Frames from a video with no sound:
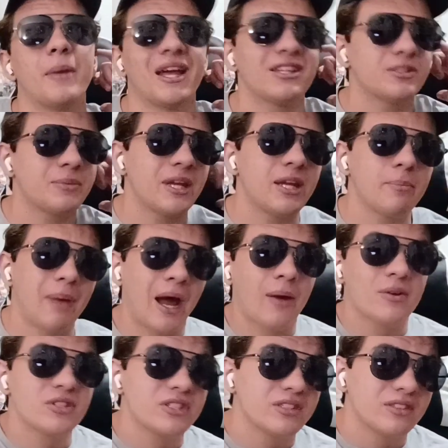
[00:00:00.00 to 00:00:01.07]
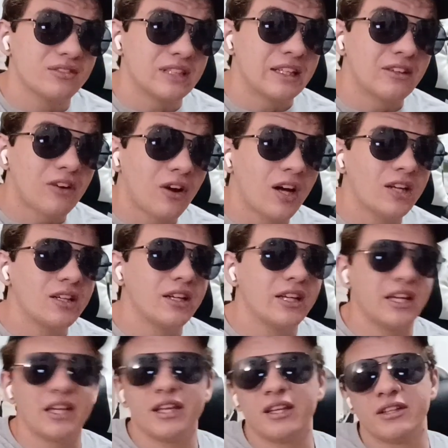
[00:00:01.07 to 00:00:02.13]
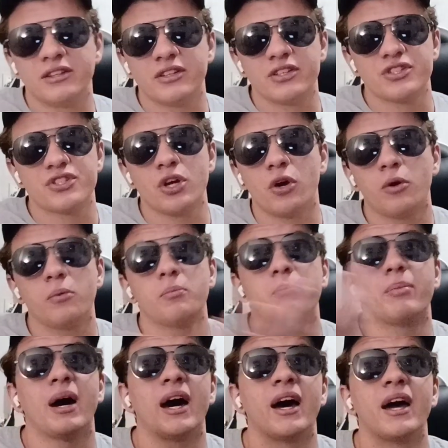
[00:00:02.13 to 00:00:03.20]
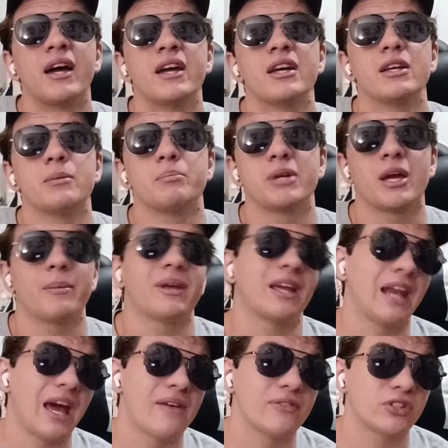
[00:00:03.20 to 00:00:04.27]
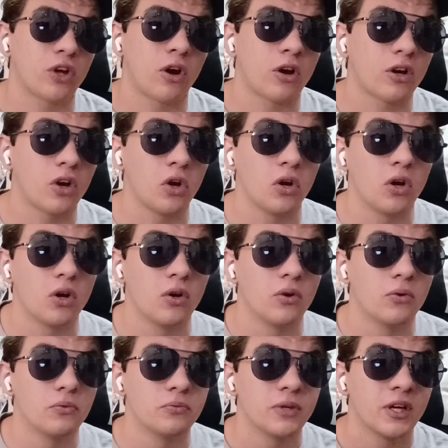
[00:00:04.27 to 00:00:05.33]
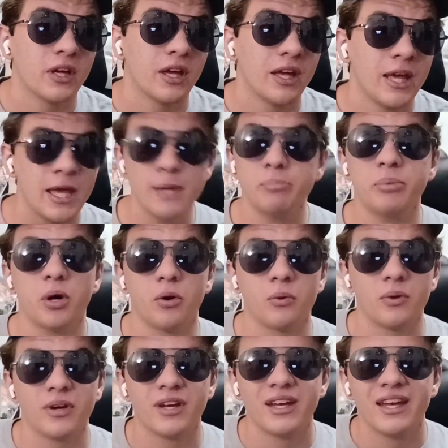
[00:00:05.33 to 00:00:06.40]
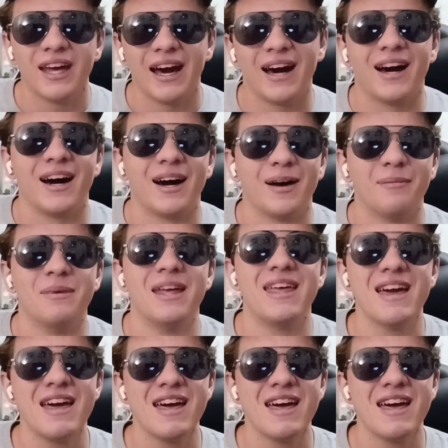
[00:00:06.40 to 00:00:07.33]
ends up getting powers later on in the show by becoming an avatar of Hippo. That's